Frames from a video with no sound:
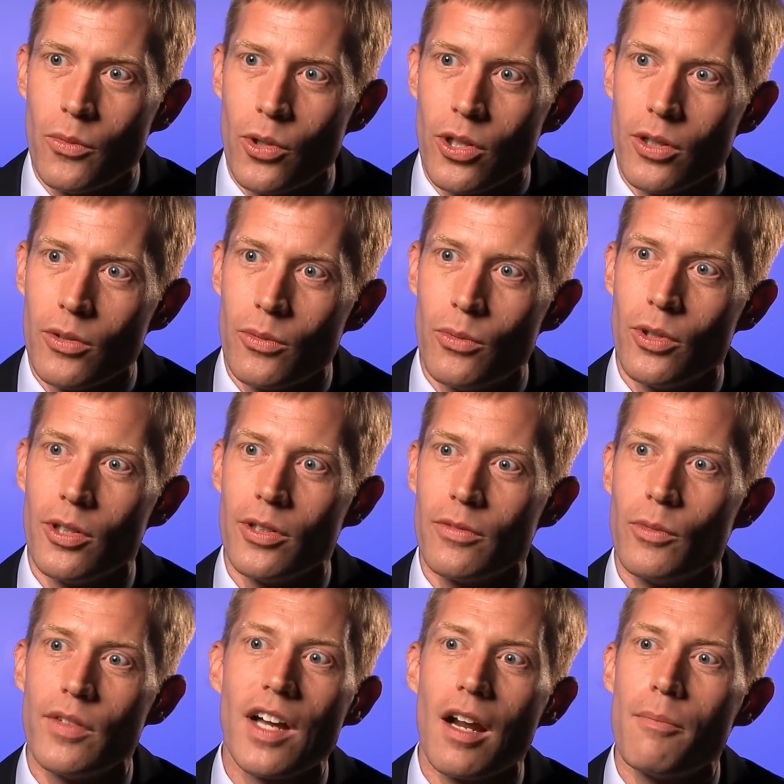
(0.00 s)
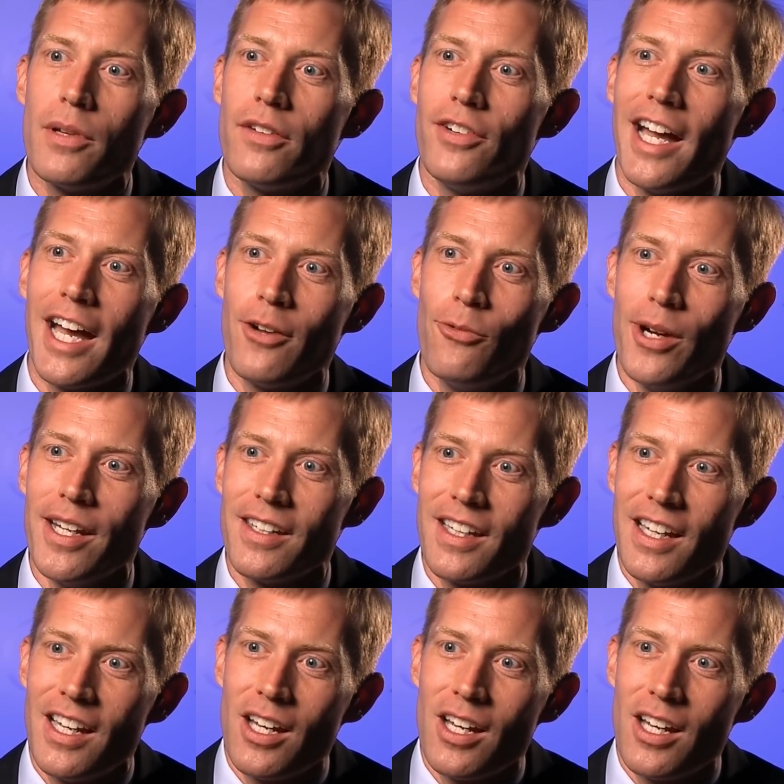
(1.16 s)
we're, we're, we've got a bit of a headwind,